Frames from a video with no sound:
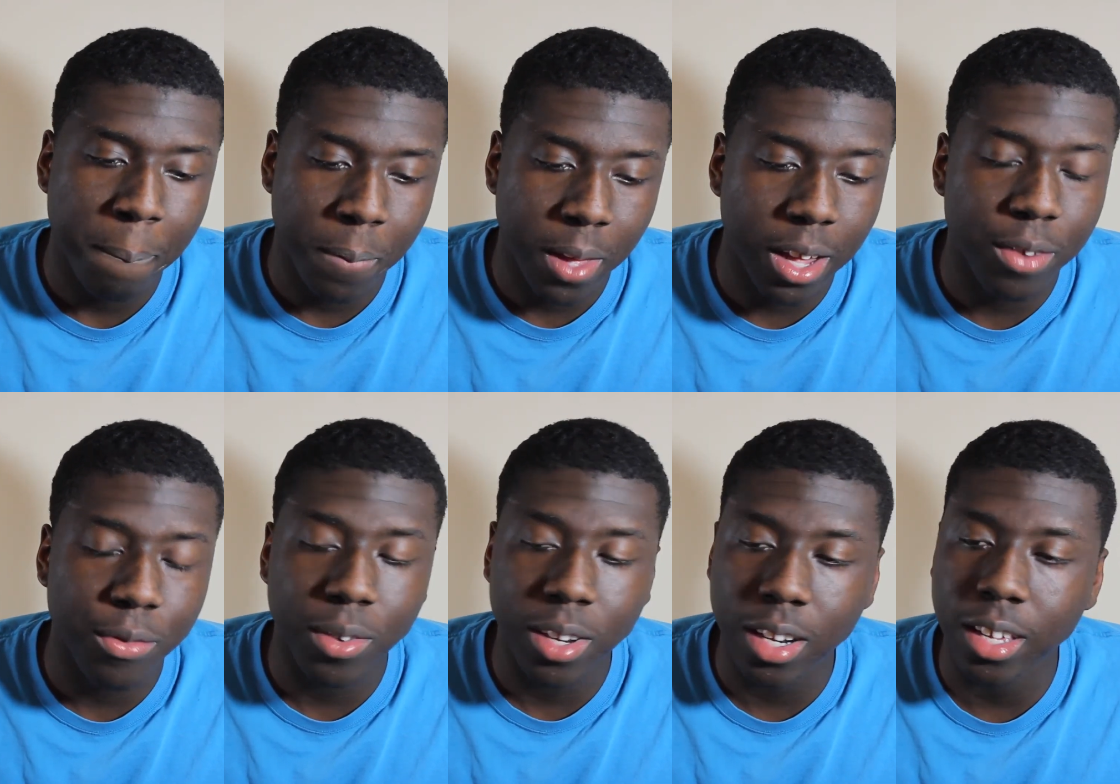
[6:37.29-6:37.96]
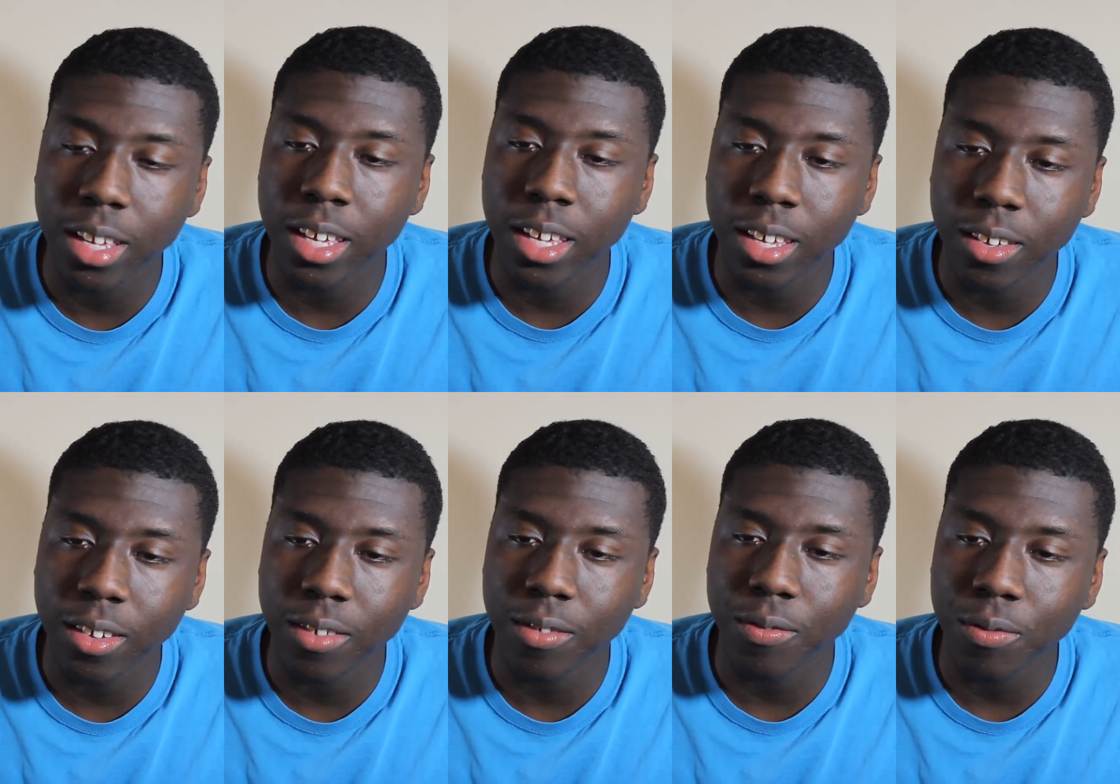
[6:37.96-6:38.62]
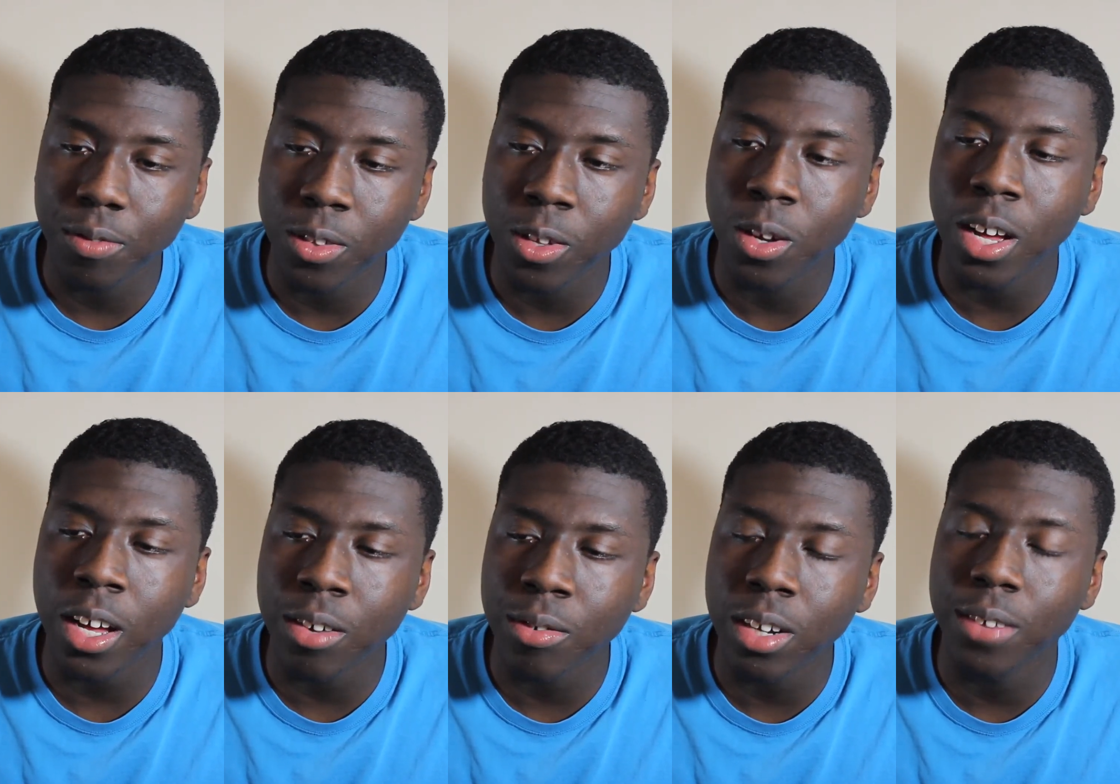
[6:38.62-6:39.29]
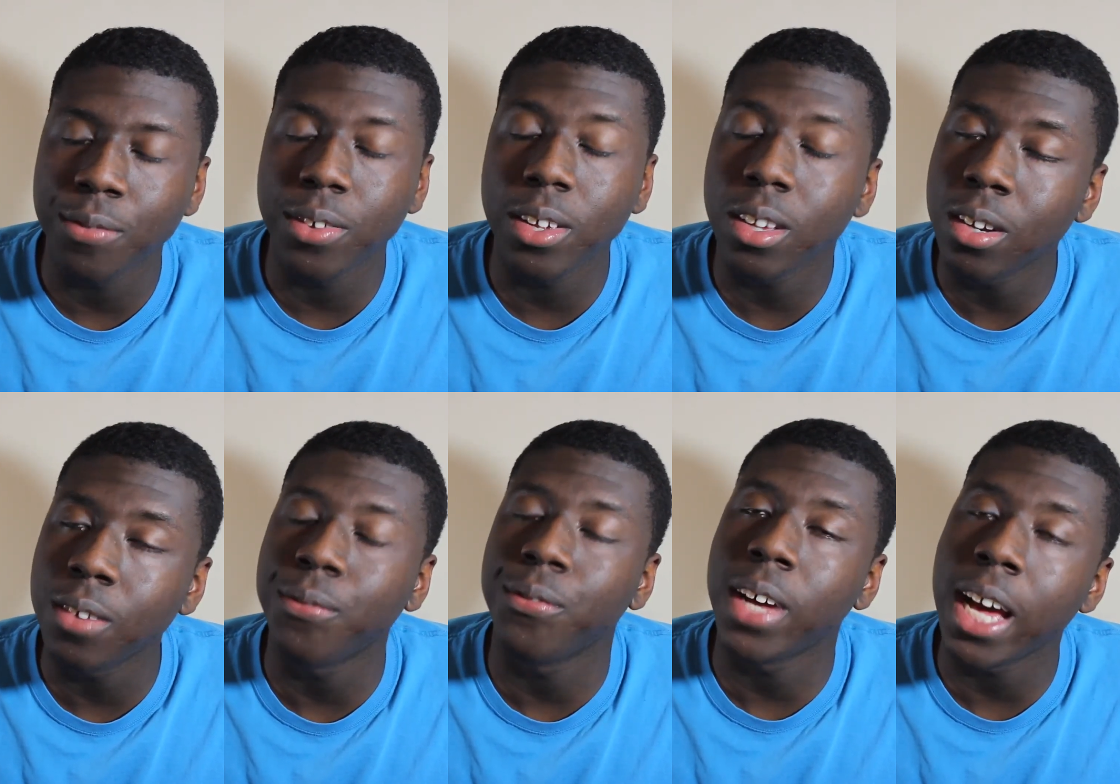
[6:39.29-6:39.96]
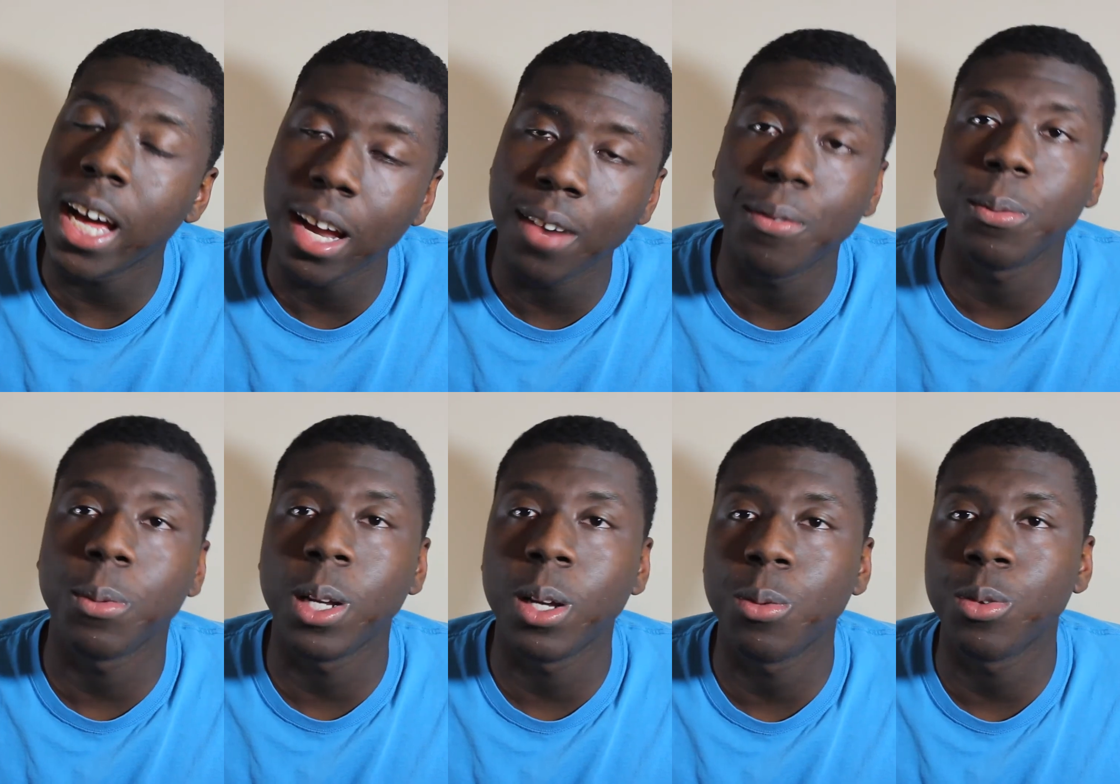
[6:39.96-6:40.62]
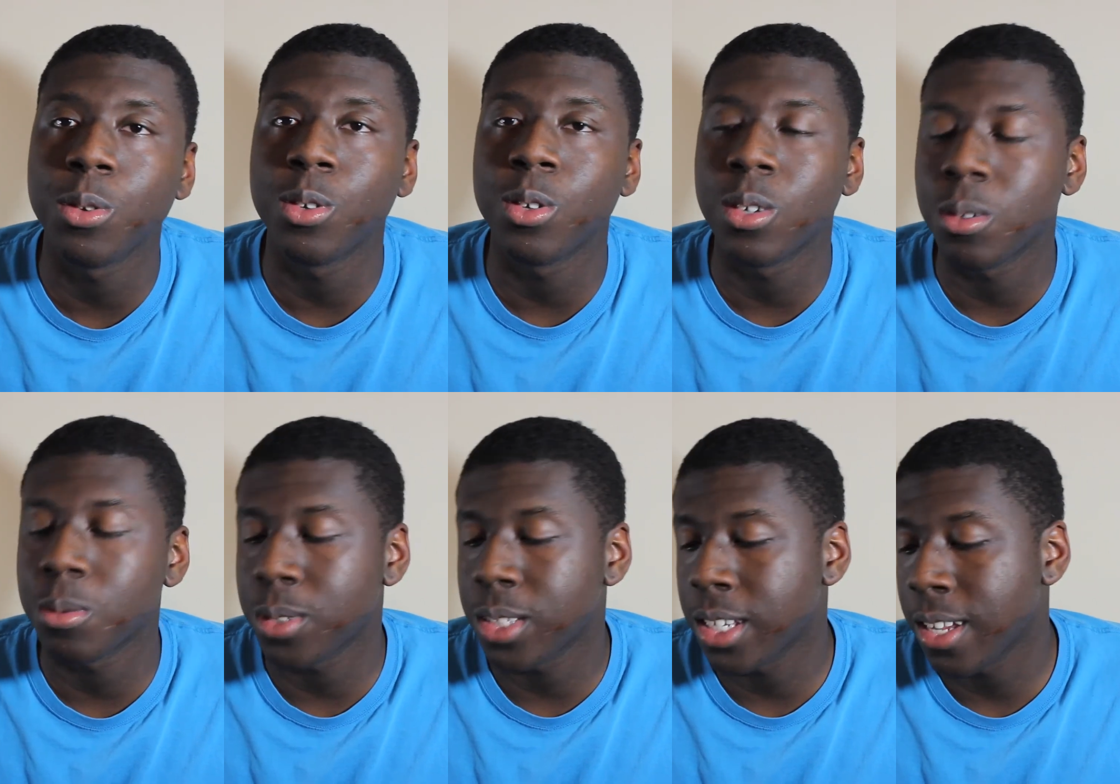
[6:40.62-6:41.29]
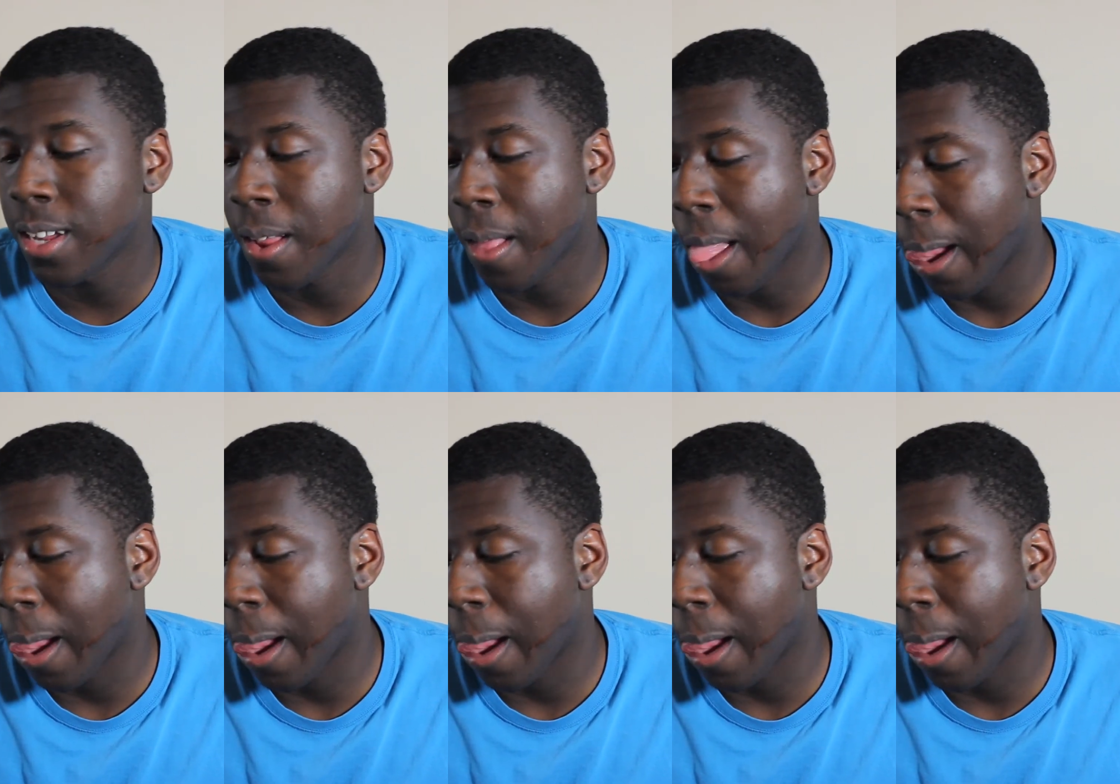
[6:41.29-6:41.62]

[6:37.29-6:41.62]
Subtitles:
I can really get, you know, I can really feel the vibe from that, you know what I'm saying?